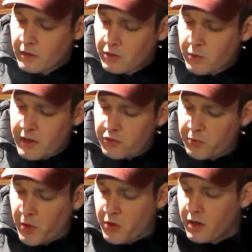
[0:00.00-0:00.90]
We're here
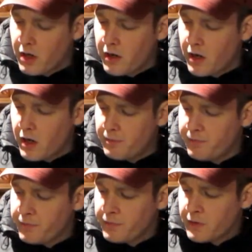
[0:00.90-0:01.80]
smoking our
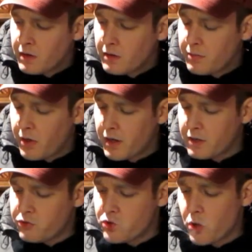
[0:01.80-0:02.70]

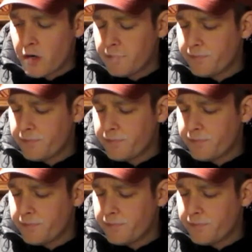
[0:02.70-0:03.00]
Partagas short,